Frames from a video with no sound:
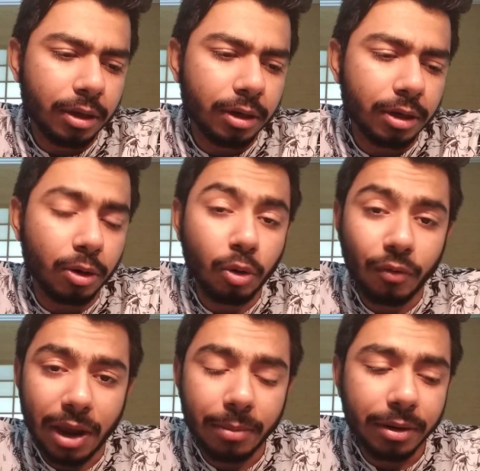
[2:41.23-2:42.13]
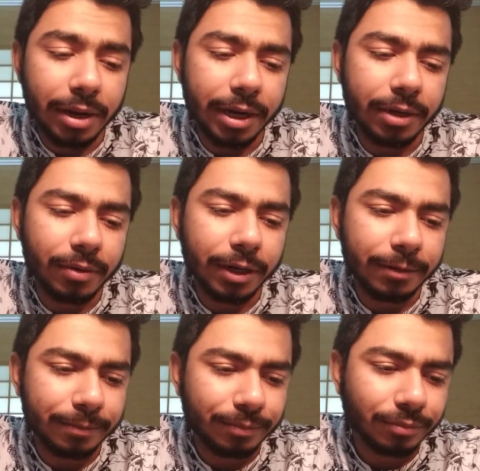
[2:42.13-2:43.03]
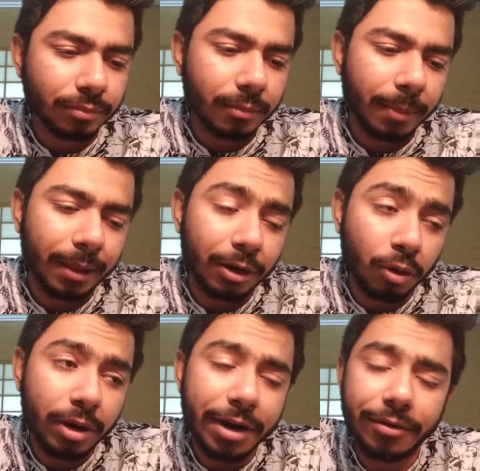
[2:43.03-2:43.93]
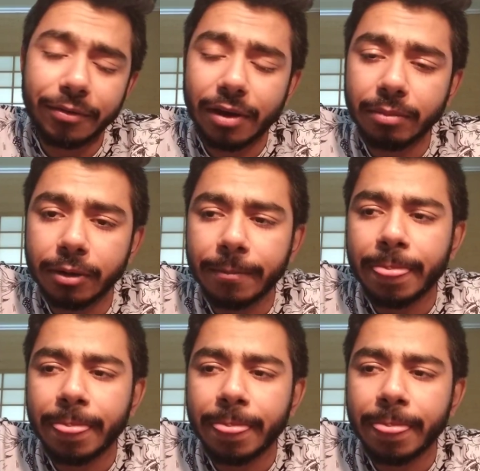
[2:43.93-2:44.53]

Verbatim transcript: uh, low fiber diet right low dietary fiber